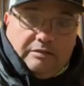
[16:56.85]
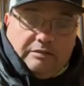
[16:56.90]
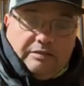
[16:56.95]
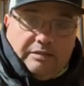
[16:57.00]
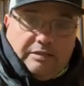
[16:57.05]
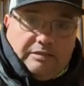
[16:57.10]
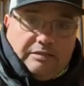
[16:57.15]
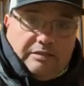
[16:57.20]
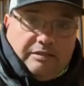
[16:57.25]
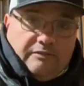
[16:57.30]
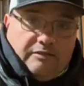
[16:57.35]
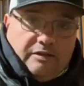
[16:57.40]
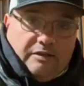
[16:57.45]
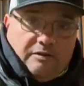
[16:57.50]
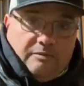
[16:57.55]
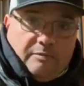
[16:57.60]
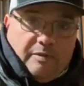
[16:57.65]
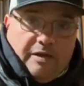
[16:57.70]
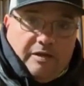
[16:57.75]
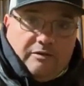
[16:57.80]

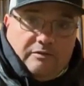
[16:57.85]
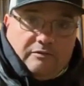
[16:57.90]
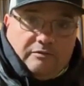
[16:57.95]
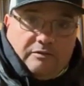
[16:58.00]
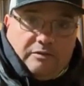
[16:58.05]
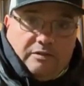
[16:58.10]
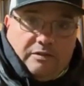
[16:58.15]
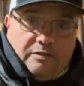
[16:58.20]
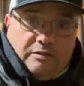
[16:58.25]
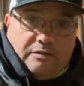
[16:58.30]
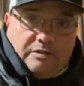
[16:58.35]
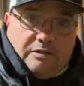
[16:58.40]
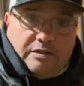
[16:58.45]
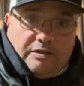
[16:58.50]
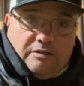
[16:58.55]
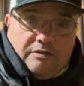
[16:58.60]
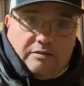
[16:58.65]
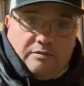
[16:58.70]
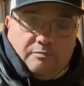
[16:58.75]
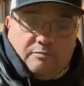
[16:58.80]
600-700 pound
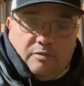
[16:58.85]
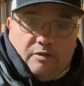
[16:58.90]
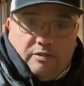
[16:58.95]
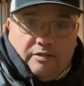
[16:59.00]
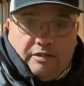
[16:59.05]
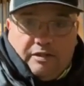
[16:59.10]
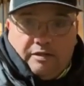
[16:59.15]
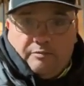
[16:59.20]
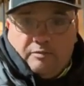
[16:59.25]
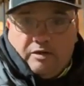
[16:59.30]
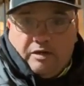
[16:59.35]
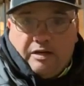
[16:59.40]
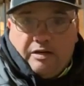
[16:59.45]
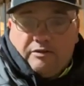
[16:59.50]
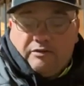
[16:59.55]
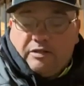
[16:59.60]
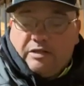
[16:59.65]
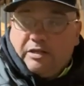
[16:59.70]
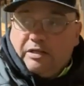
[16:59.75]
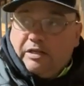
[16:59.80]
steers and pulling them
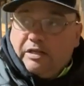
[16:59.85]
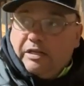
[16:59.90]
around.